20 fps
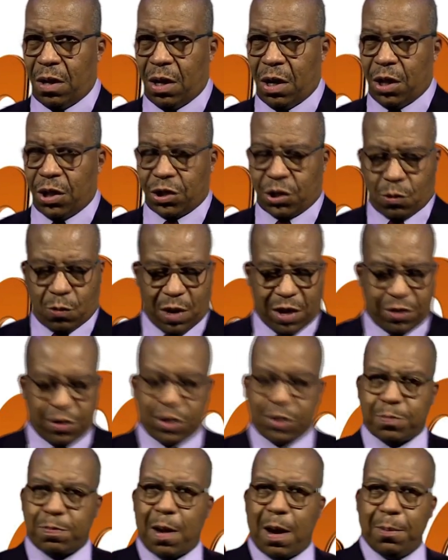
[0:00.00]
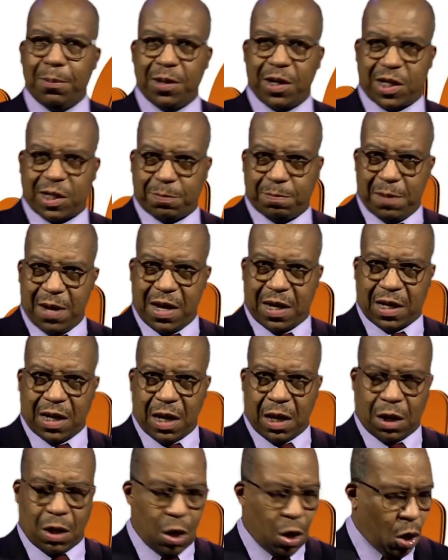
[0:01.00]
So, whether it's public
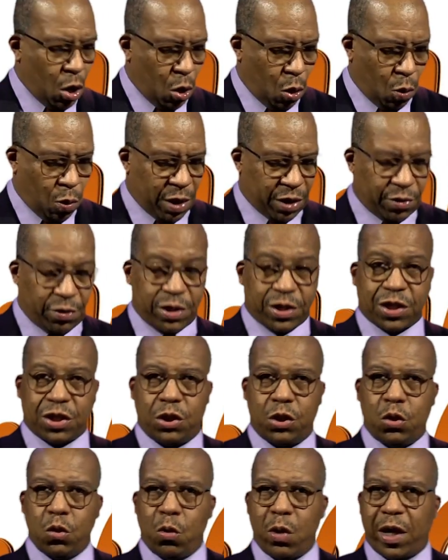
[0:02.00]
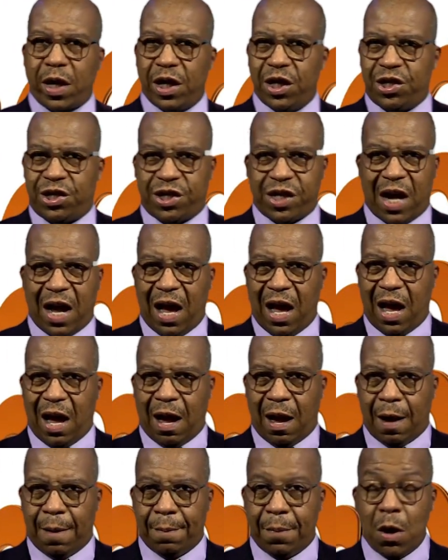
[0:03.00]
speaking, or whether it's doing a
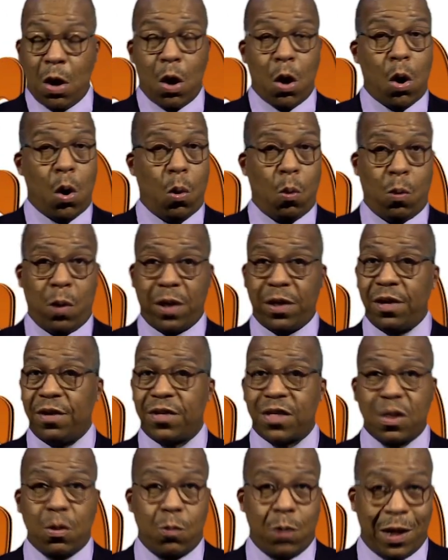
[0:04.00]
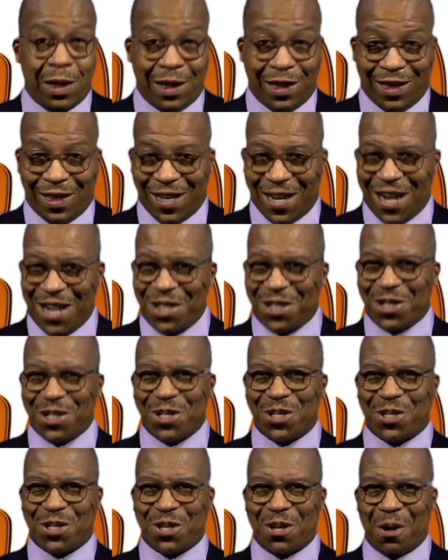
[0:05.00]
job, or whether it's a
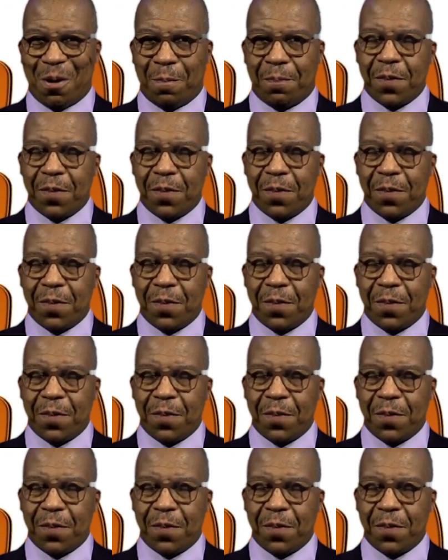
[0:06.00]
relationship,